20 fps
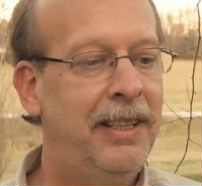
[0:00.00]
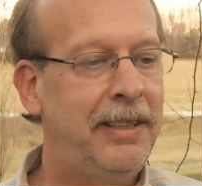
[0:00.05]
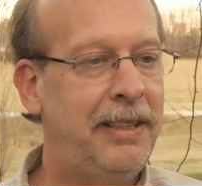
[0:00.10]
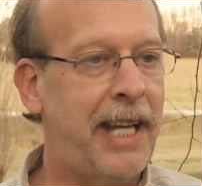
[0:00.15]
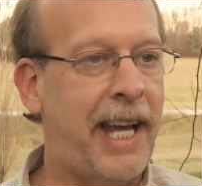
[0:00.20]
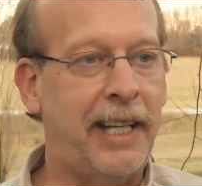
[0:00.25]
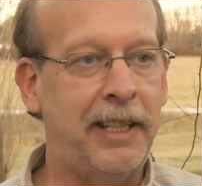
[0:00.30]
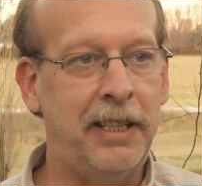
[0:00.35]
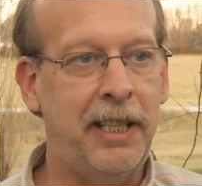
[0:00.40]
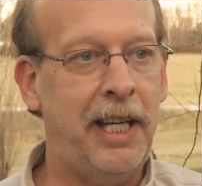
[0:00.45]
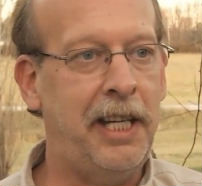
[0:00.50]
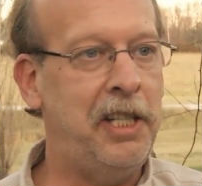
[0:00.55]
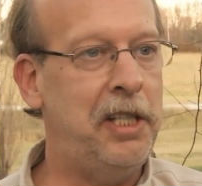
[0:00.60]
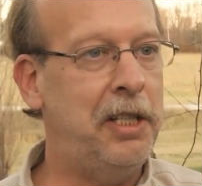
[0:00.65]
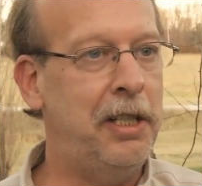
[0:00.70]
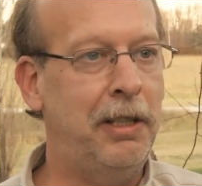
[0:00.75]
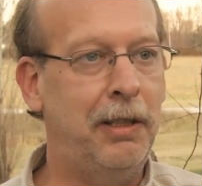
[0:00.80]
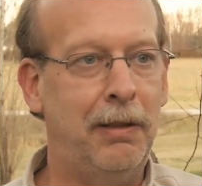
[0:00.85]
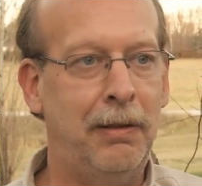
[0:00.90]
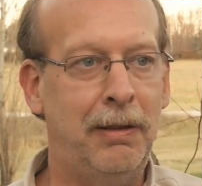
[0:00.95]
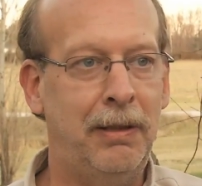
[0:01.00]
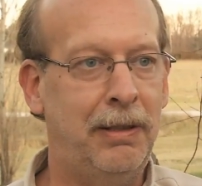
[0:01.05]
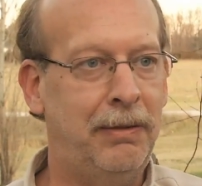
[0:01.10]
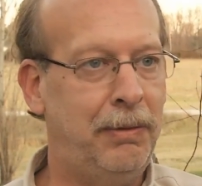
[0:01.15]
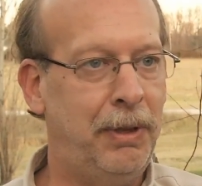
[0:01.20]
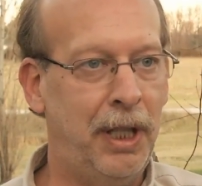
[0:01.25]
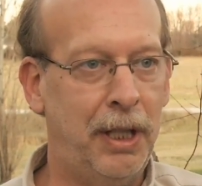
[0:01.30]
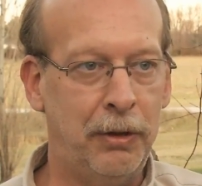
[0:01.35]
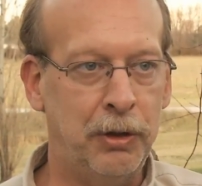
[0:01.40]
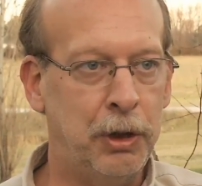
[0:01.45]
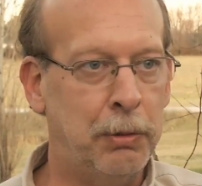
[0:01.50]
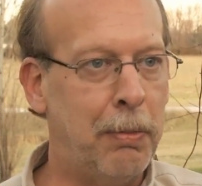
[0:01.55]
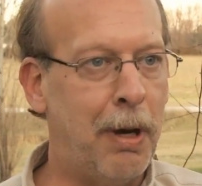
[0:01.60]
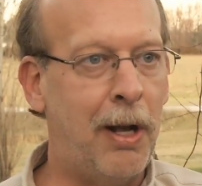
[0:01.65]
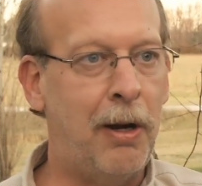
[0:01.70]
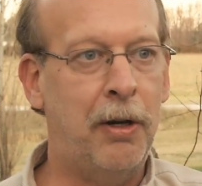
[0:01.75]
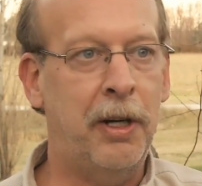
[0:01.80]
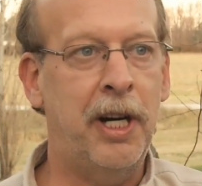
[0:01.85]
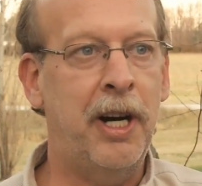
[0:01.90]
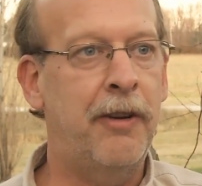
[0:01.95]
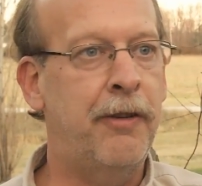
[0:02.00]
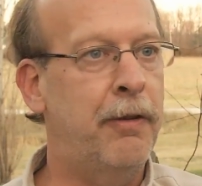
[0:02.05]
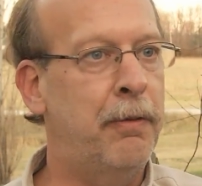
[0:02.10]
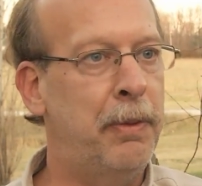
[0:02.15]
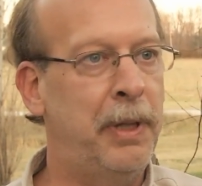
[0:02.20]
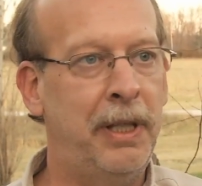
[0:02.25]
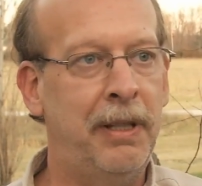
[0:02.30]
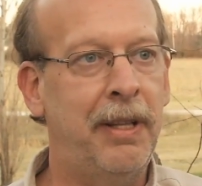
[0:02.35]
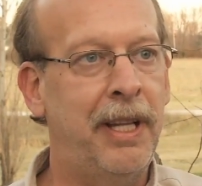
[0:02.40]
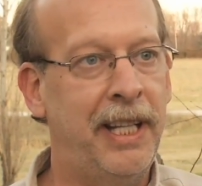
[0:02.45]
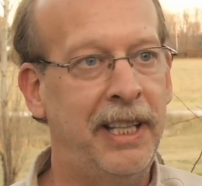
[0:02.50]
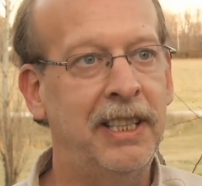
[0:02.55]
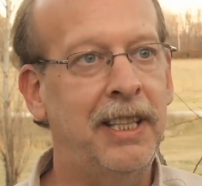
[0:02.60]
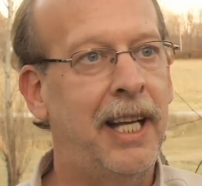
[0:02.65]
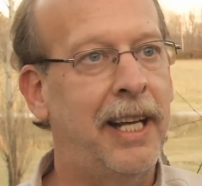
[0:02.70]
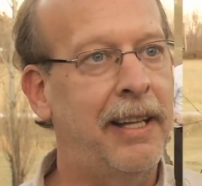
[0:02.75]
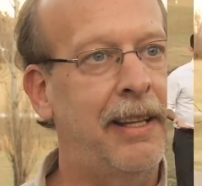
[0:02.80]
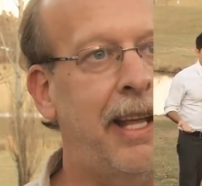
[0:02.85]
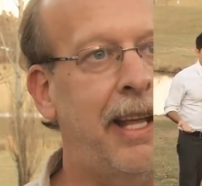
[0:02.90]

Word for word: taxation, you know, smaller government, things like